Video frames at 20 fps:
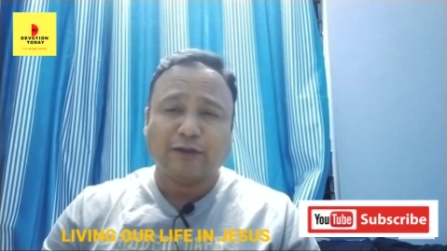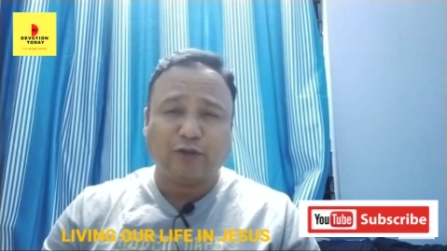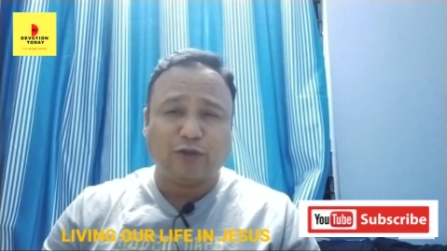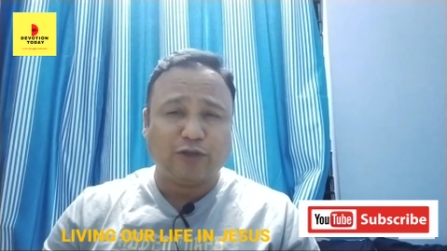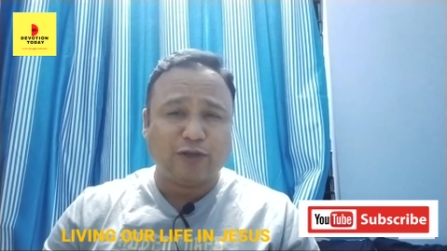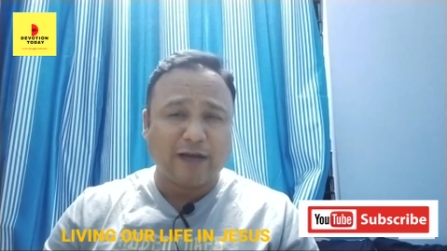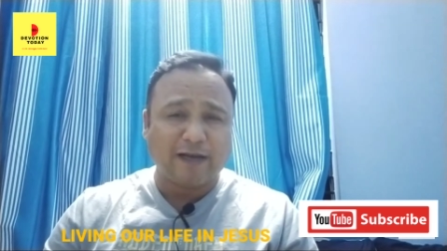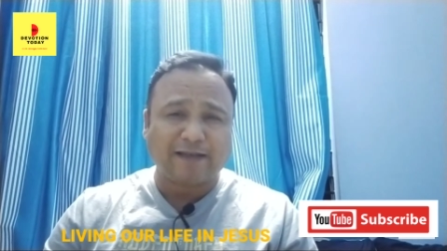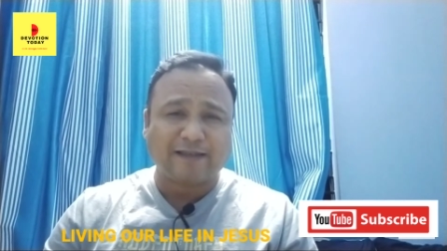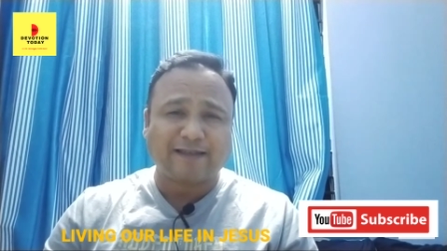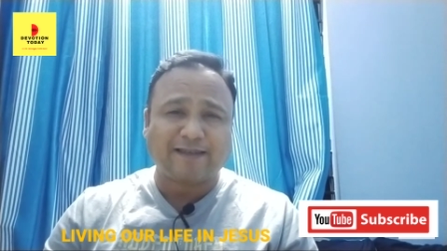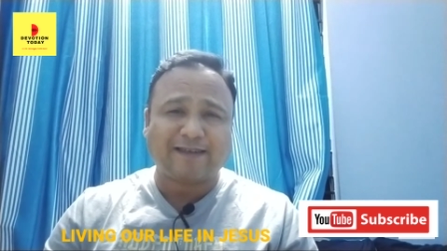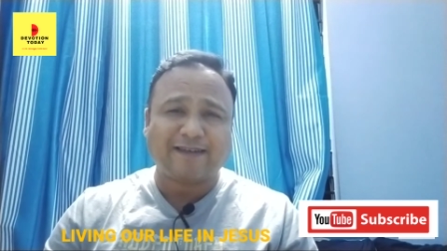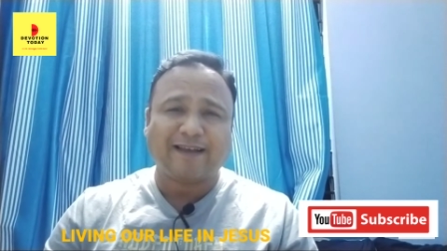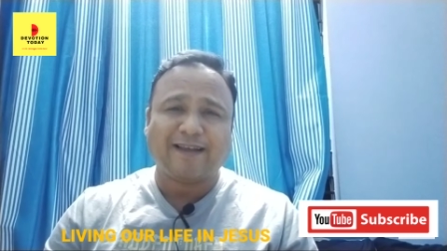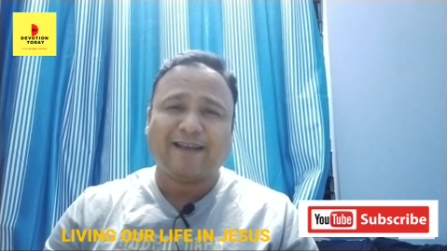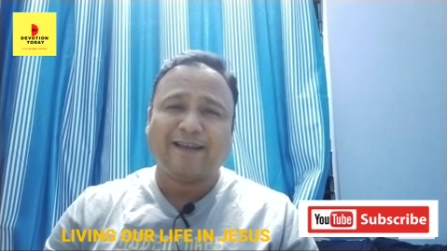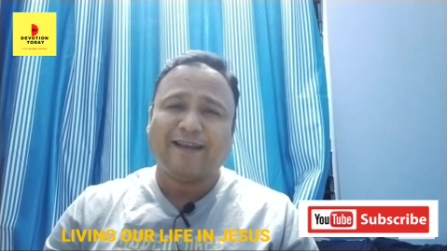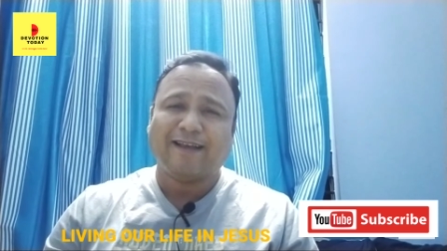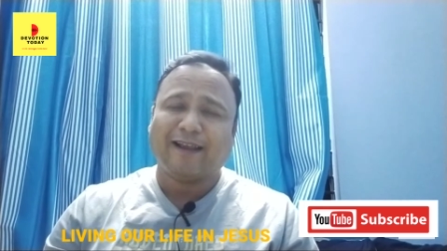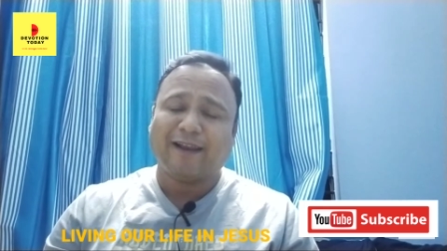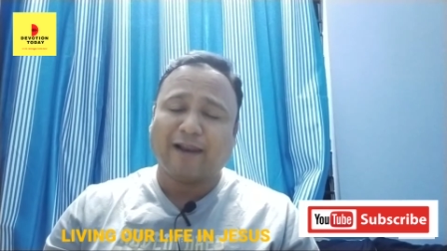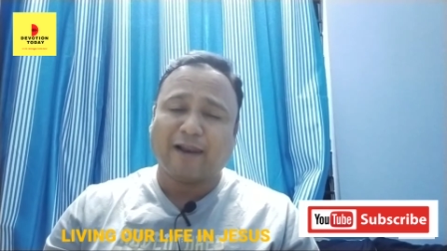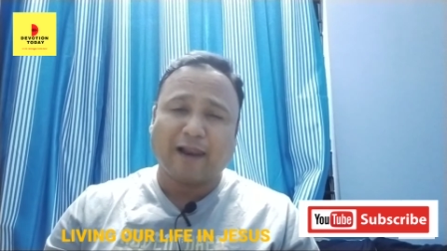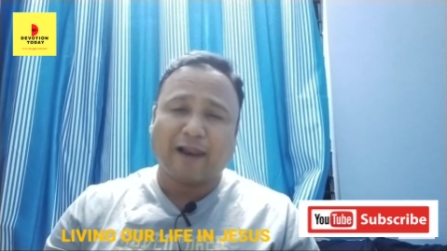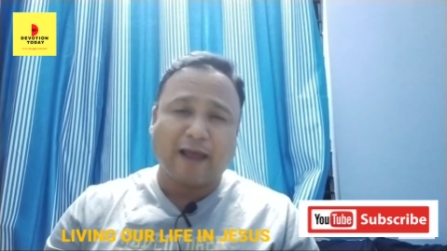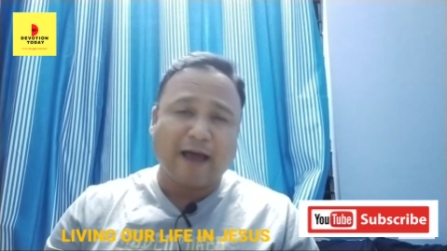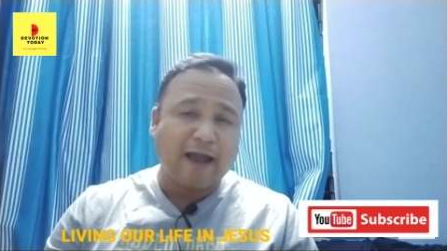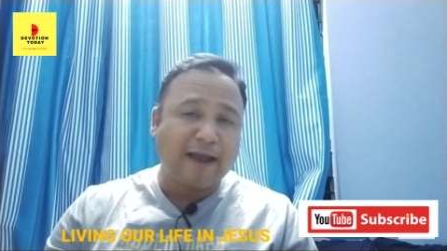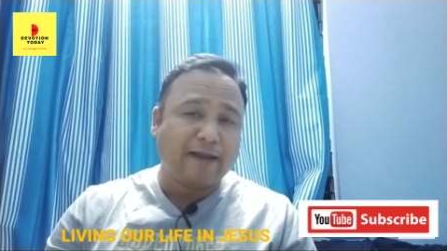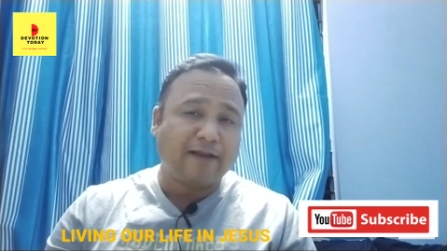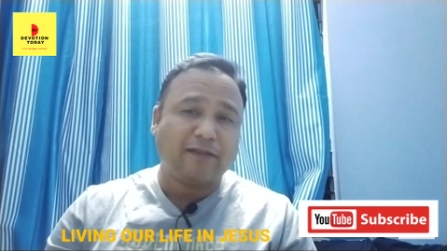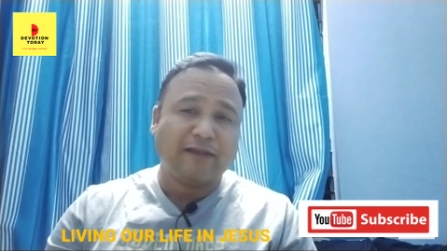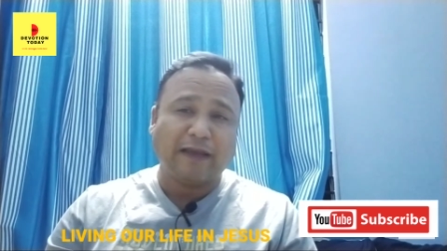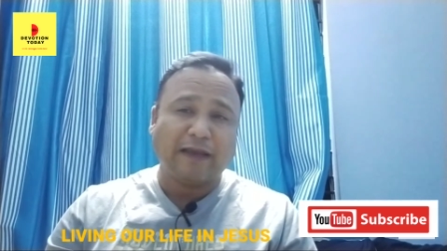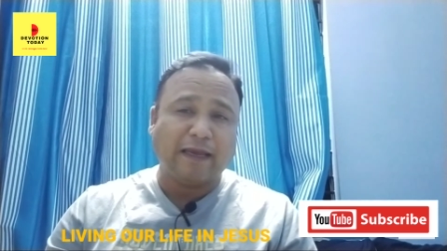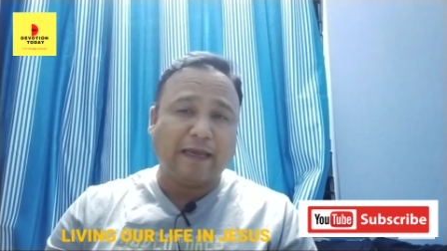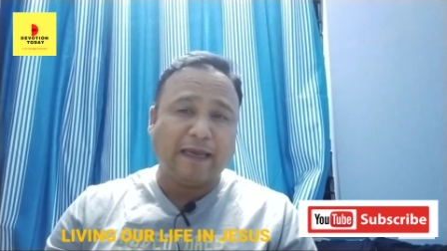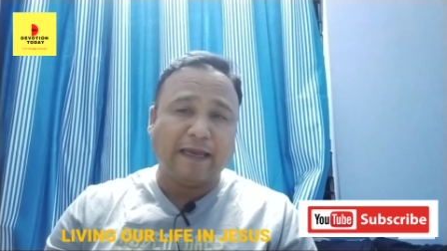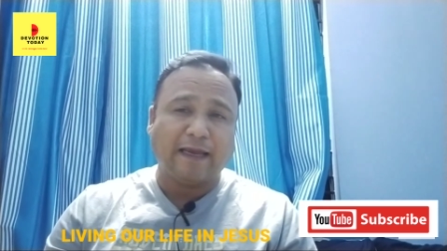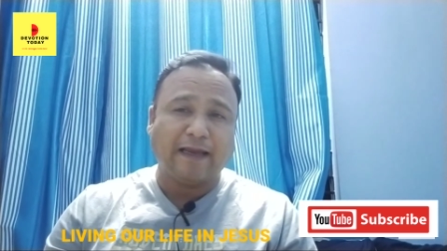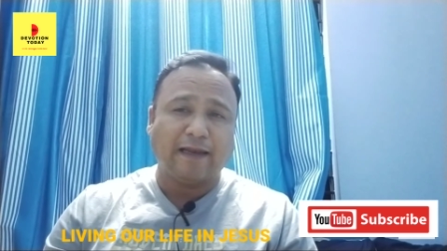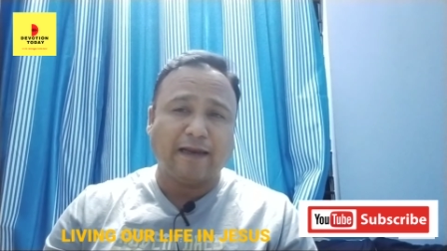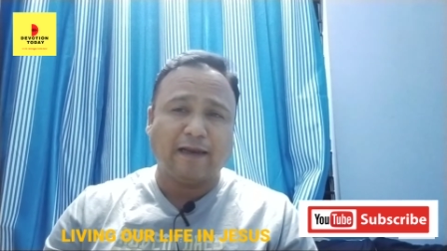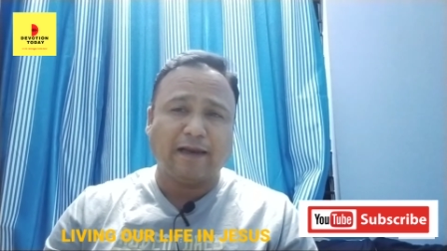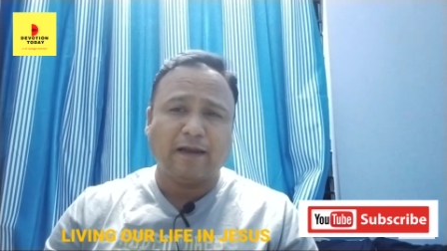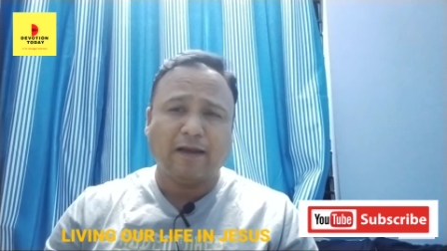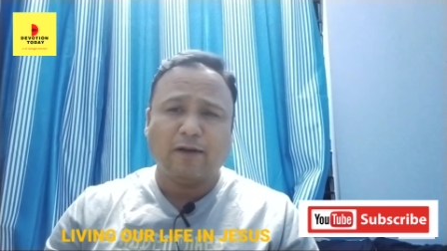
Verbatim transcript: just like the eagle